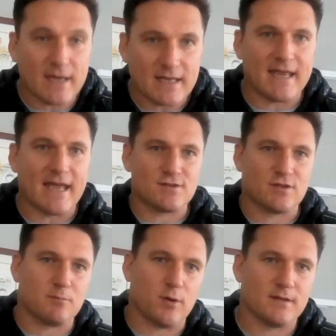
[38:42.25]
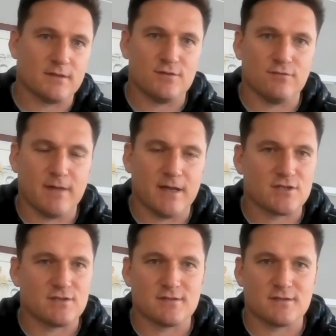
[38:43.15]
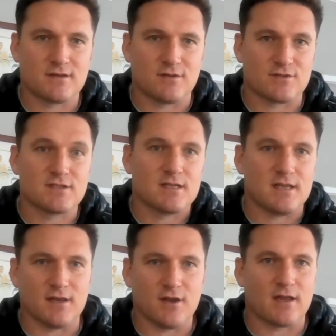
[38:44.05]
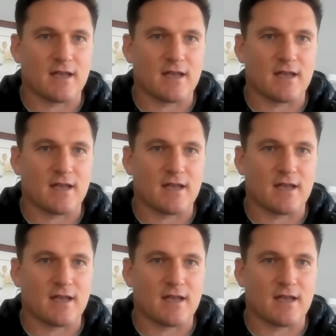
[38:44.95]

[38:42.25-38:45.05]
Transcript: we can get to the point that you've mentioned consistently,